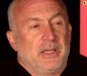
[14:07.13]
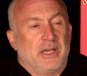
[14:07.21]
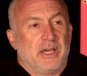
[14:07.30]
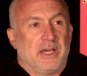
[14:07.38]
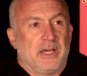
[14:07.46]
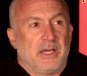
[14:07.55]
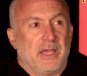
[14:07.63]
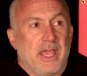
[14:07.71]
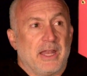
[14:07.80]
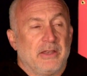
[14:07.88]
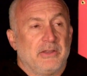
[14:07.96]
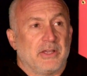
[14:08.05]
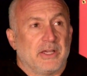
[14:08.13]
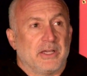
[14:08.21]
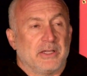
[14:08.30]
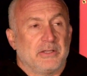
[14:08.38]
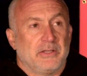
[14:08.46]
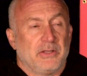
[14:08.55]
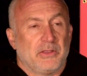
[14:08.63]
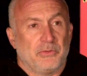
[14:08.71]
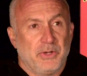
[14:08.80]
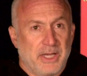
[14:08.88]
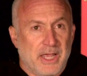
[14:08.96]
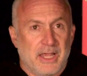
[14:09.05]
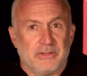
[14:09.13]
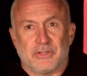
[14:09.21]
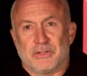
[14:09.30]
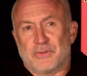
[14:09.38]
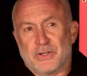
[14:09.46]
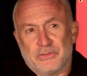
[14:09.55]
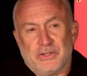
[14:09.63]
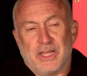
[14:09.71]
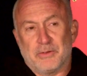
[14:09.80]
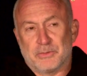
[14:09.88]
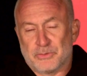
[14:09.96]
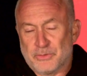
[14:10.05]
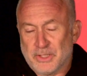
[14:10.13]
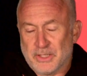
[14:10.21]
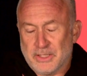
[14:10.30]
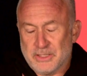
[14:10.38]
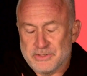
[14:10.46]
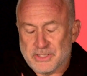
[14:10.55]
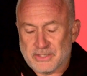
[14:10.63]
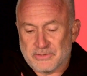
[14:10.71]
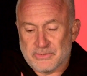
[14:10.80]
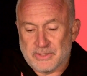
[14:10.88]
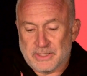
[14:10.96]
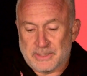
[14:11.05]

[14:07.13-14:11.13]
3 days, so the first day was really just